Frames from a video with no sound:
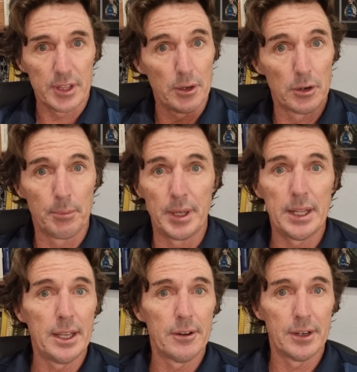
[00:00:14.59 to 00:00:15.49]
There were
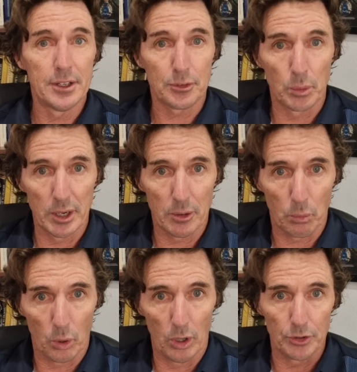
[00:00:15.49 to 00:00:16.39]
many areas where it
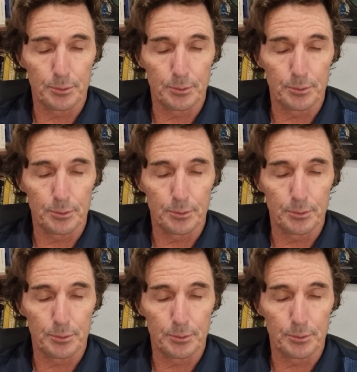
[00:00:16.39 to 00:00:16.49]
was,